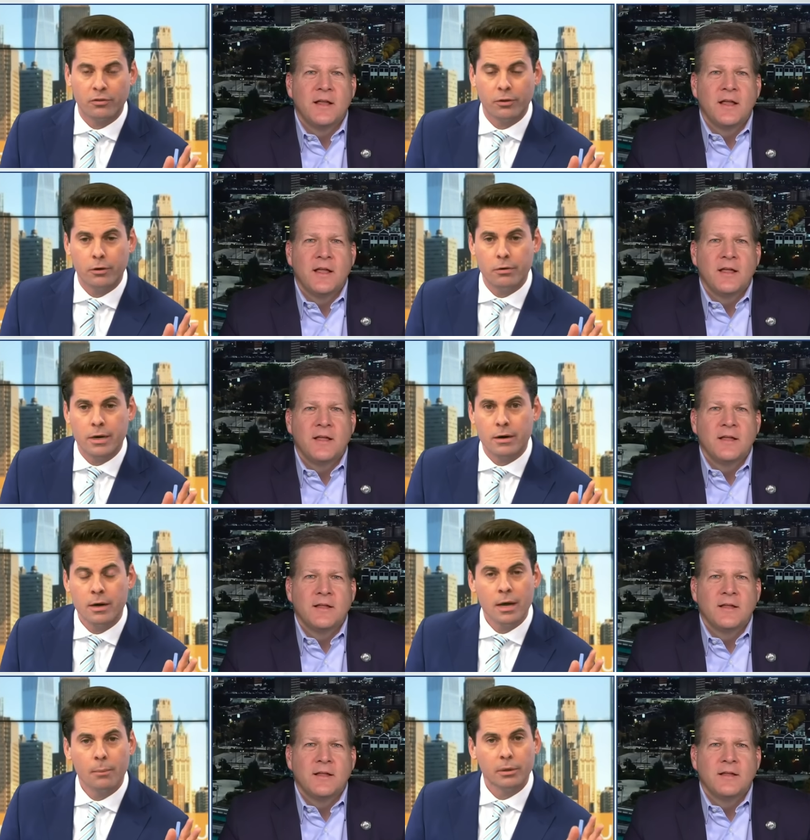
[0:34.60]
Speaker 1: and the New Year.
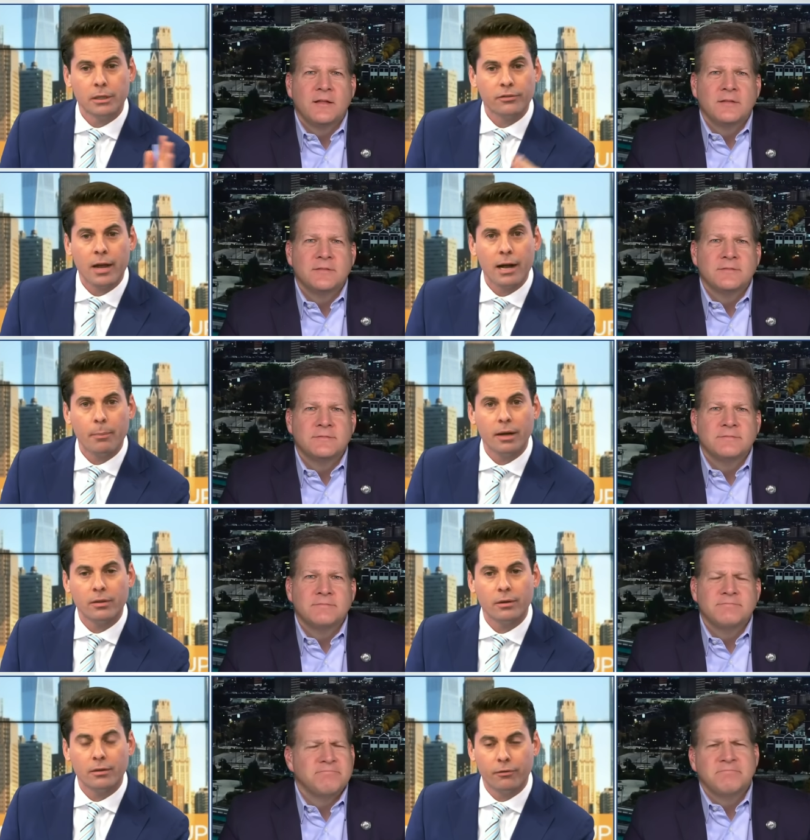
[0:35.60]
But let's talk about
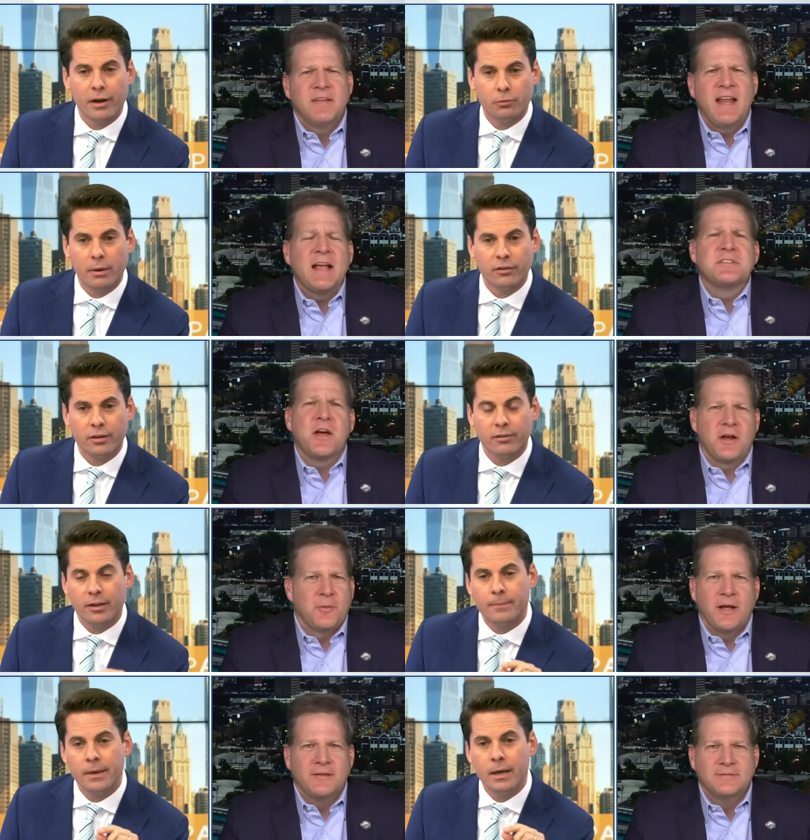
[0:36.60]
the the vice it presidency. Has
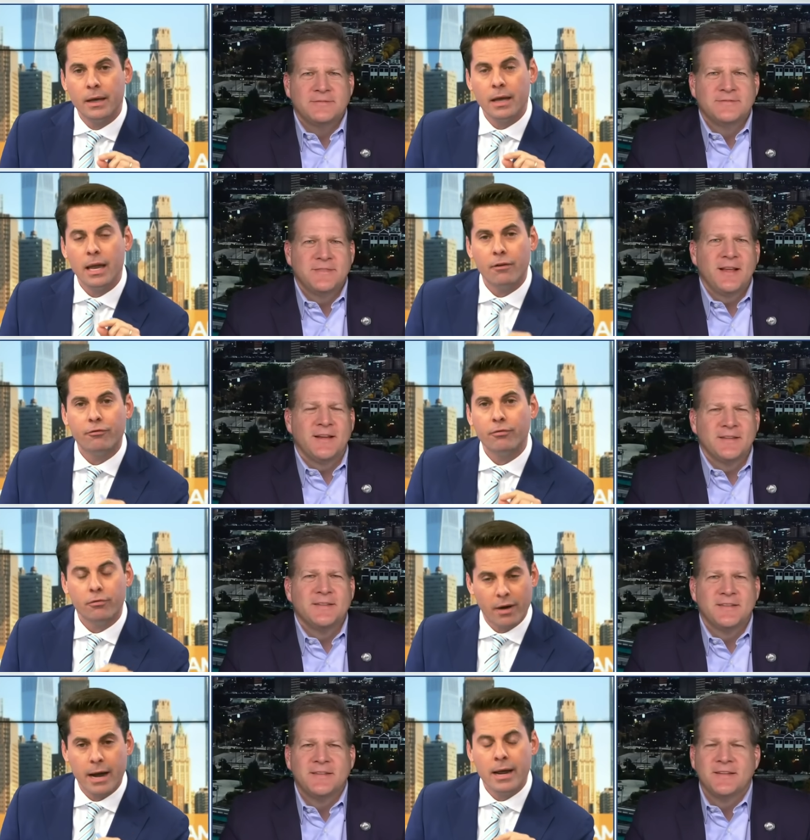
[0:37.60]
gone away. If yeah.
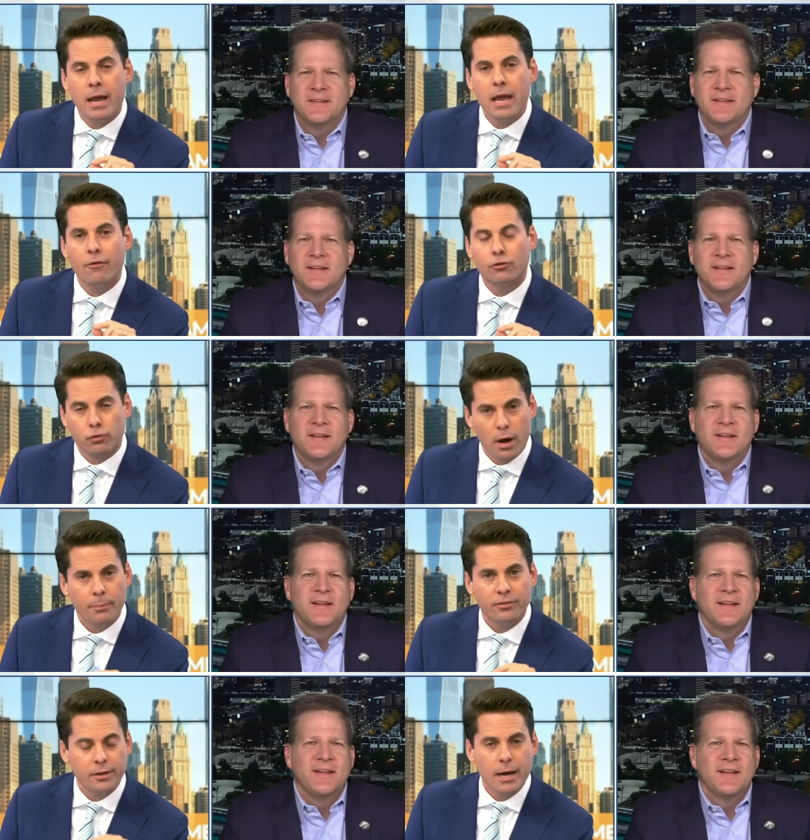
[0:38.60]
fine, if
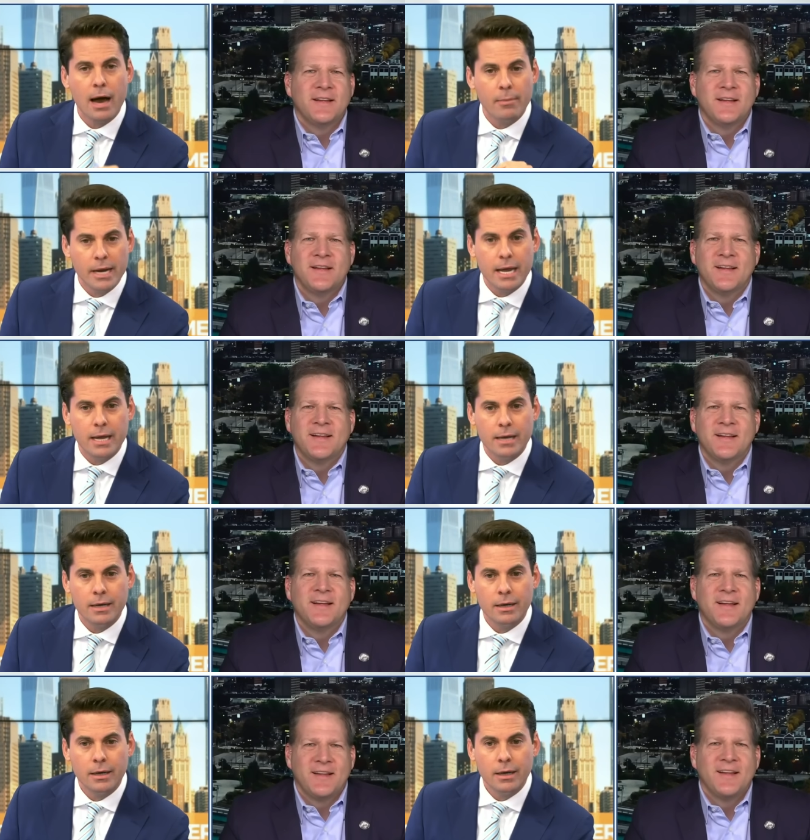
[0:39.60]
Trump's the nominee
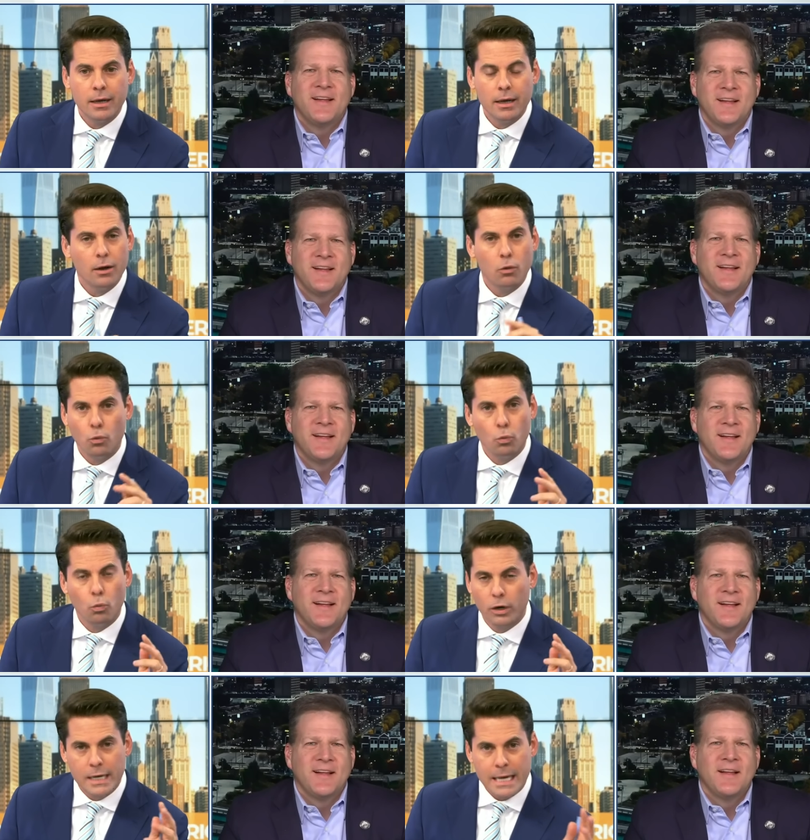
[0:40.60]

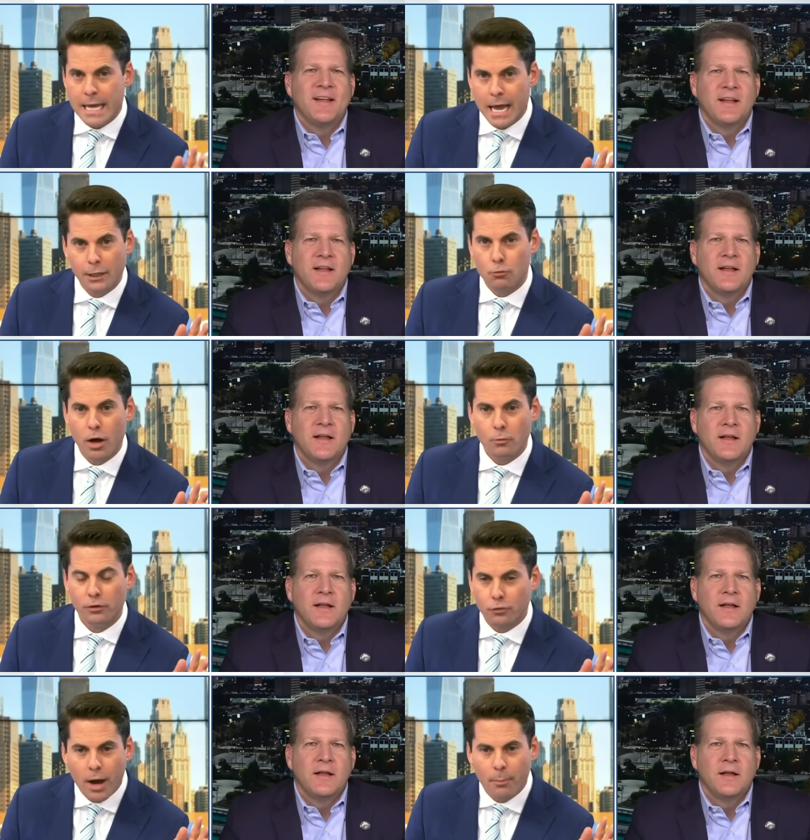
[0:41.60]
would Nikki Haley run with
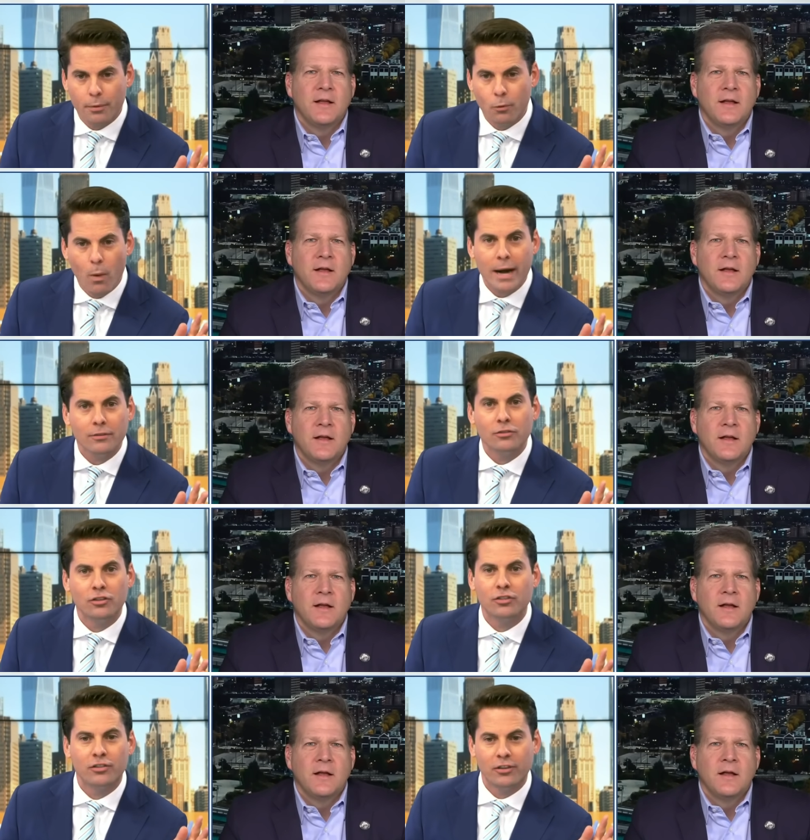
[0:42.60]
Trump? Why doesn't
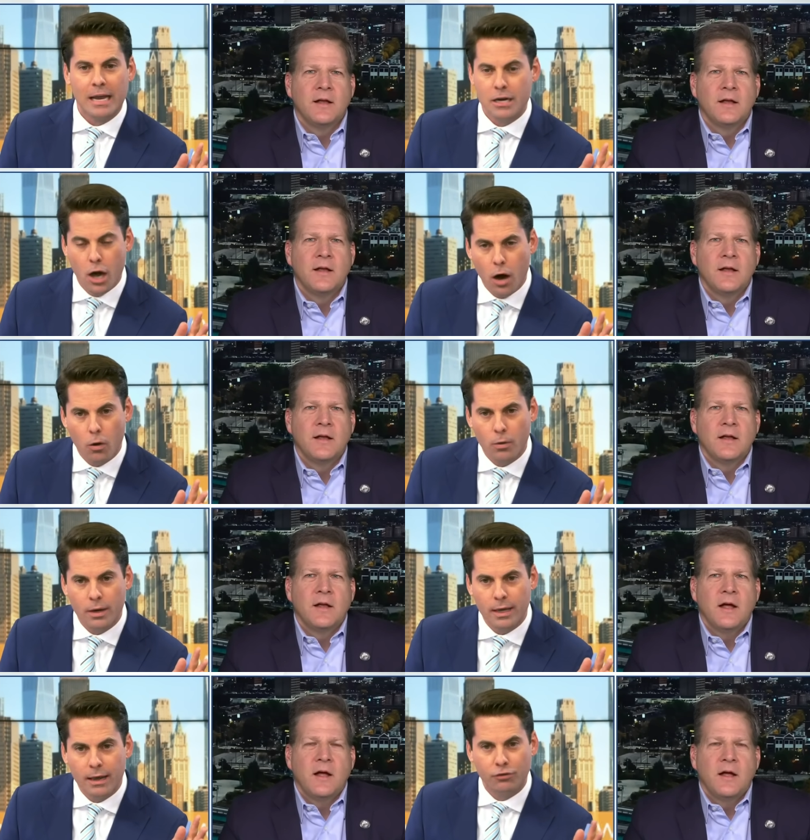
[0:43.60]
she just say no
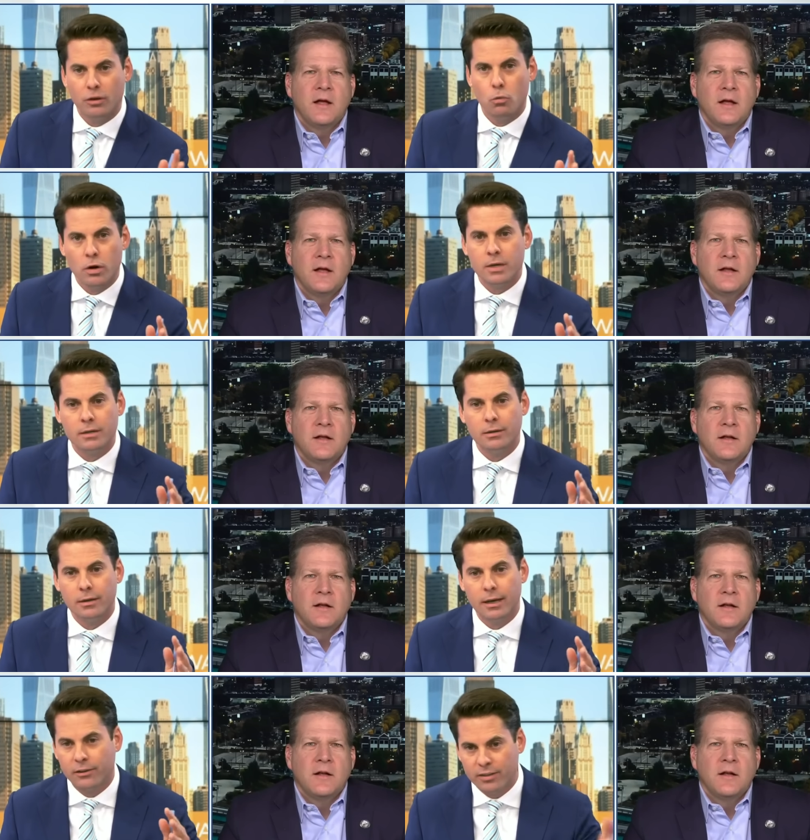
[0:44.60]
if she wouldn't
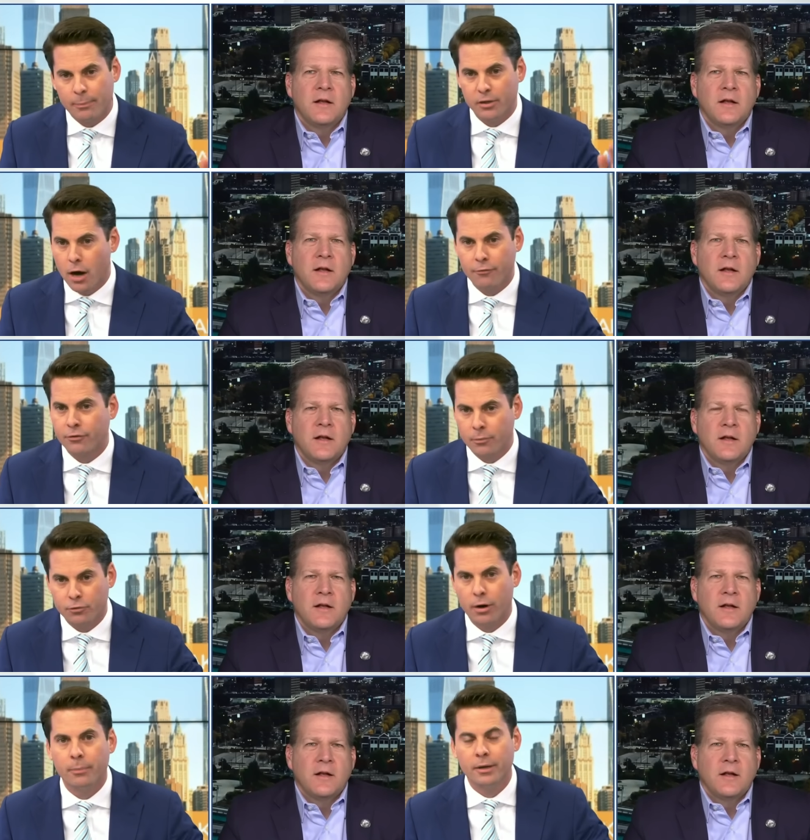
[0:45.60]
accept an offer from
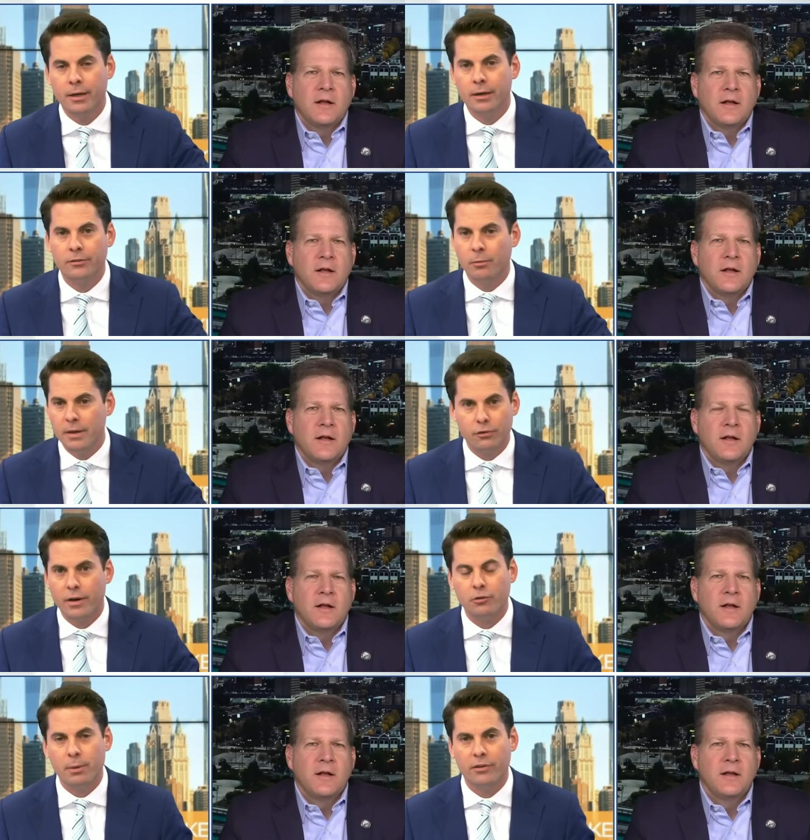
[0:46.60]
Trump to be his
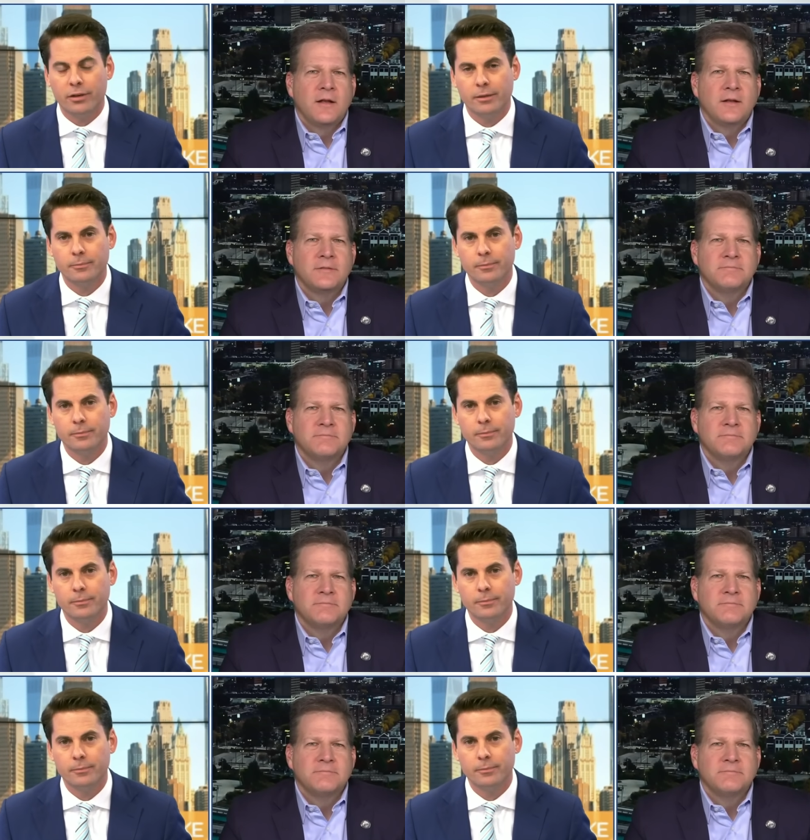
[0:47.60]
vice president?